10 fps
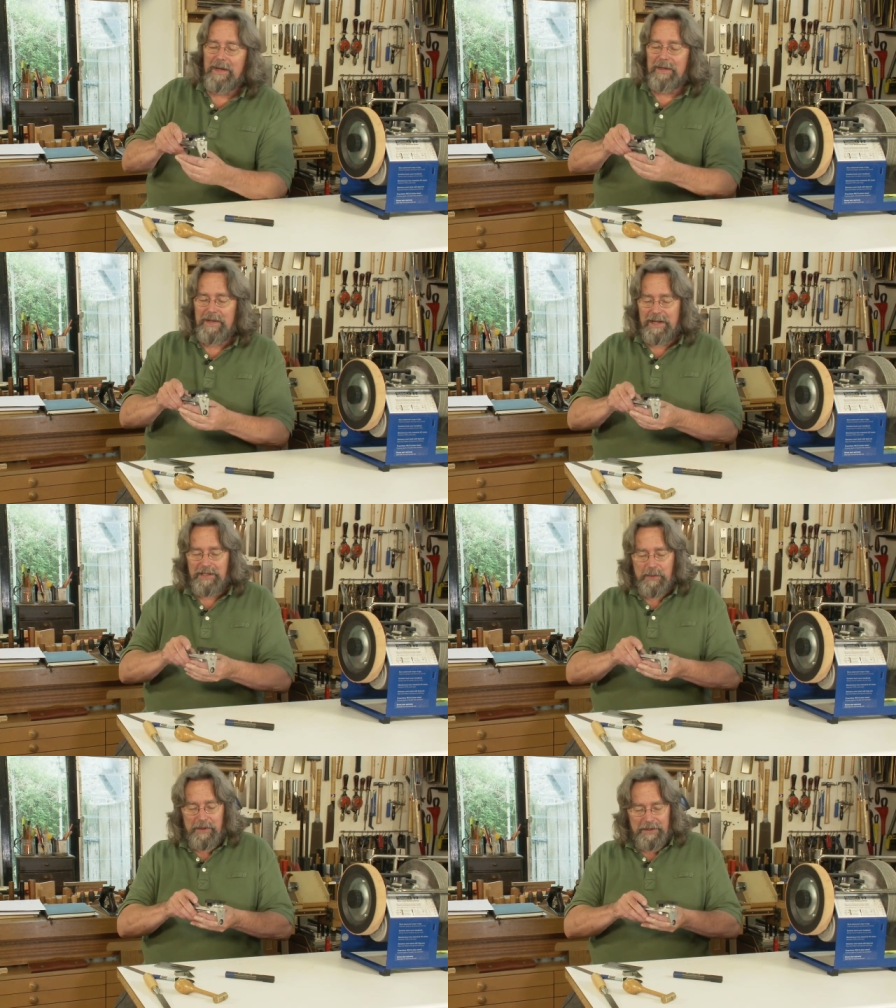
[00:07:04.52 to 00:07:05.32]
And
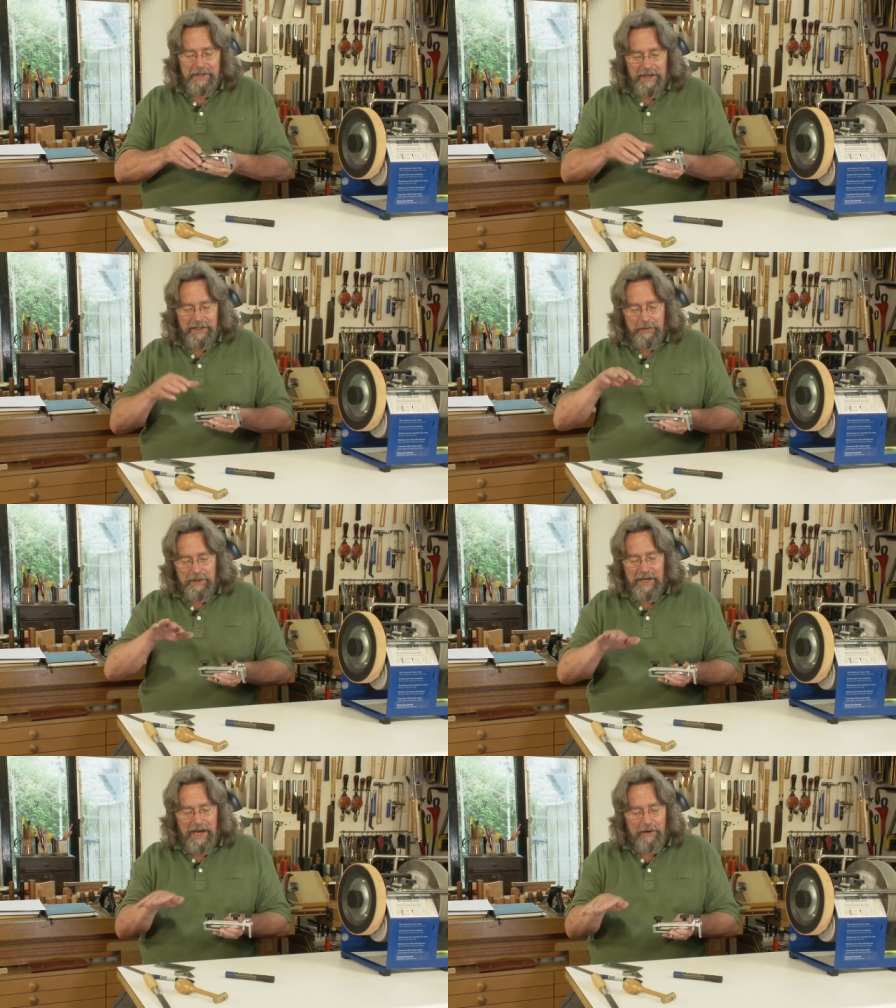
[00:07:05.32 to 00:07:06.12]
that's what's going
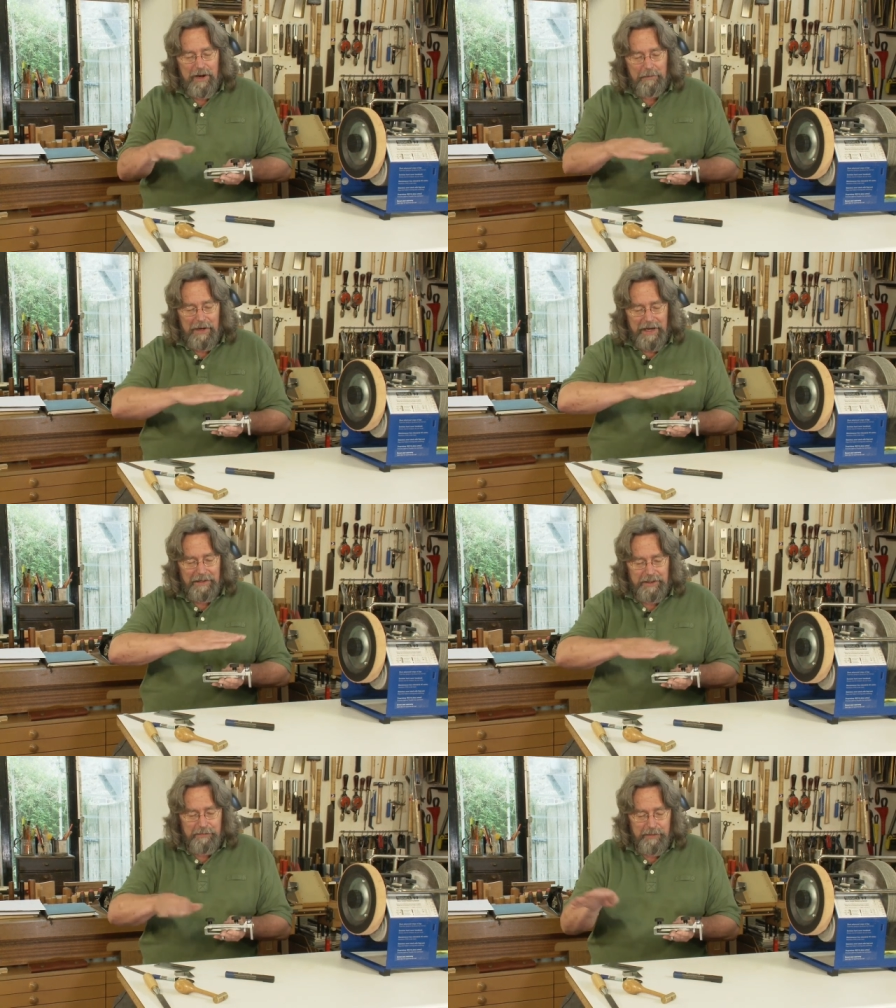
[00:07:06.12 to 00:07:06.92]
to allow our
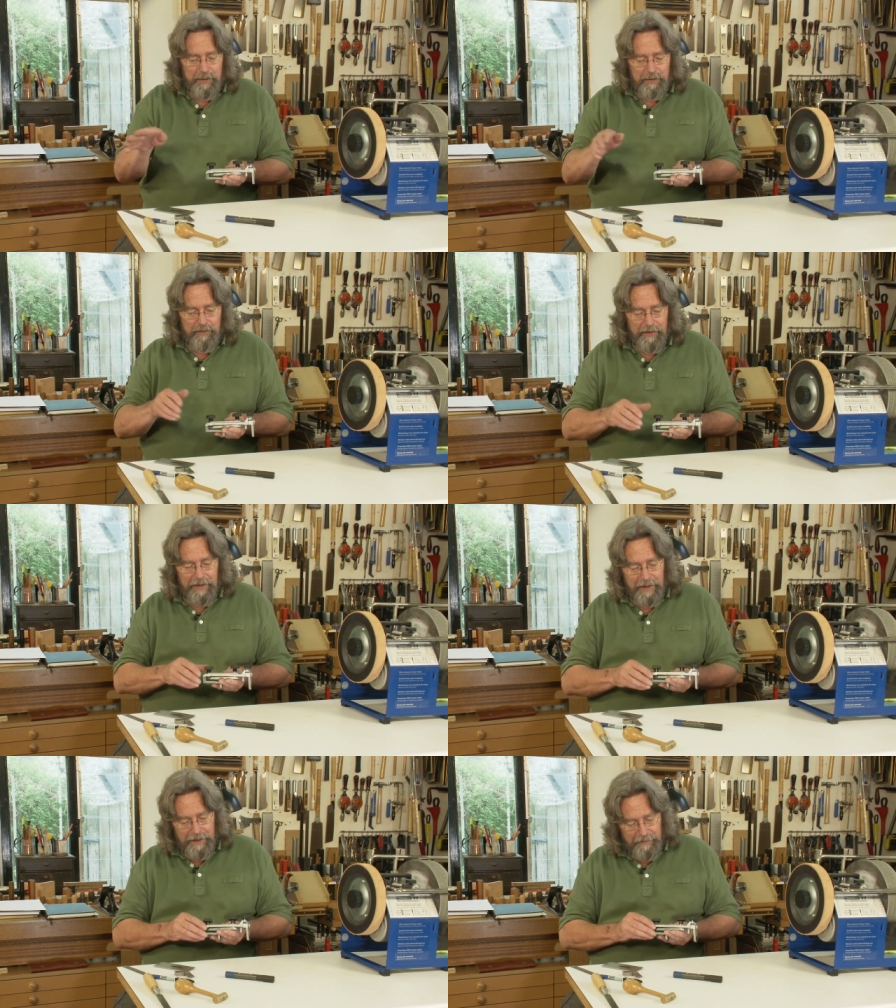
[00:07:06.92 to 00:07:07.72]
blade to move
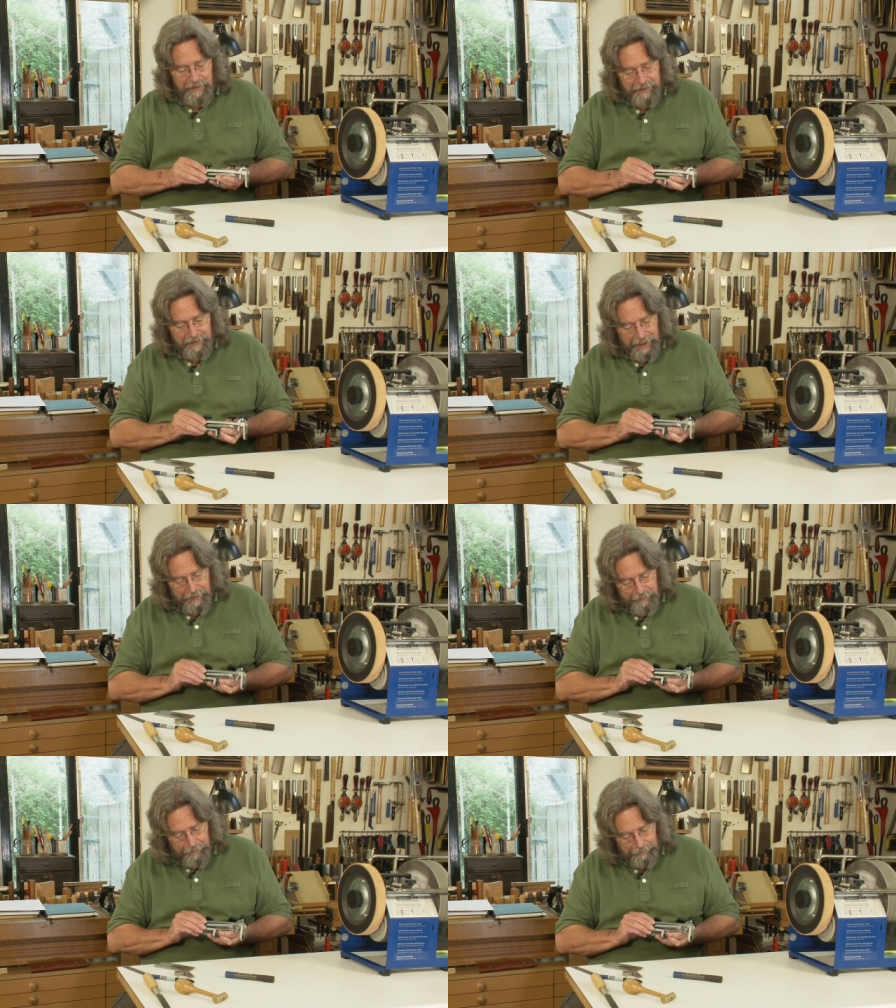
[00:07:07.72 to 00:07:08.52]
over the
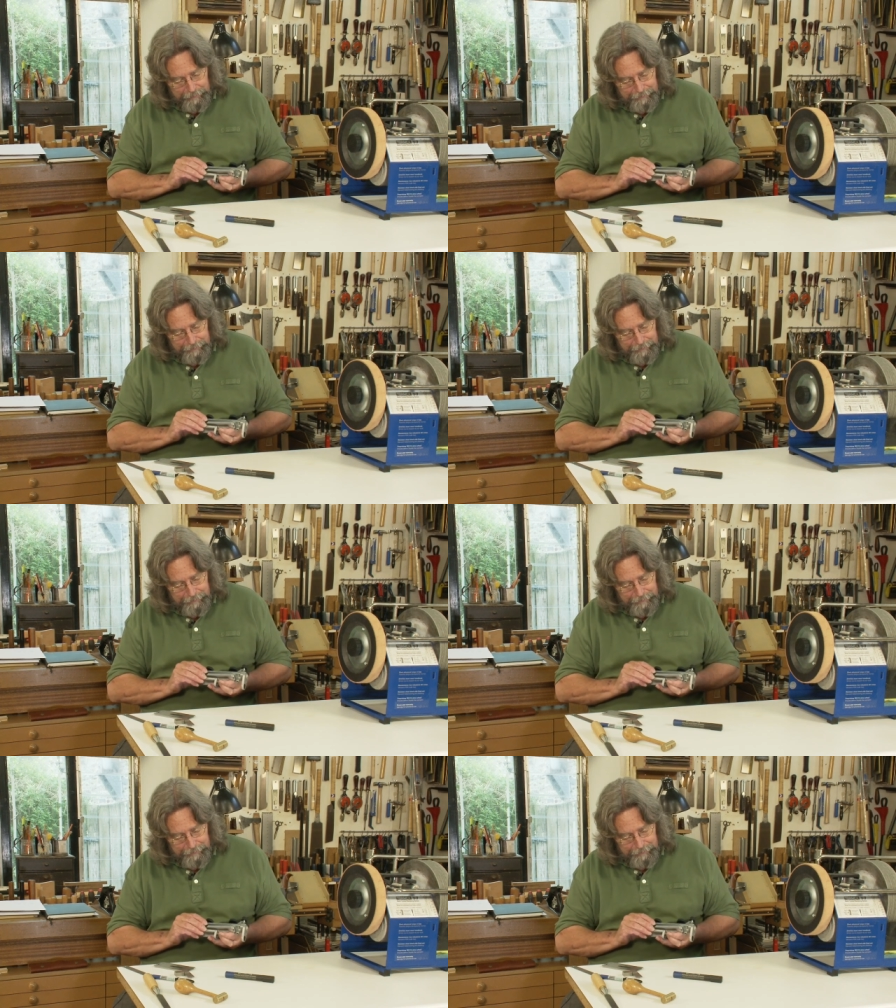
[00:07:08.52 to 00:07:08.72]
stone.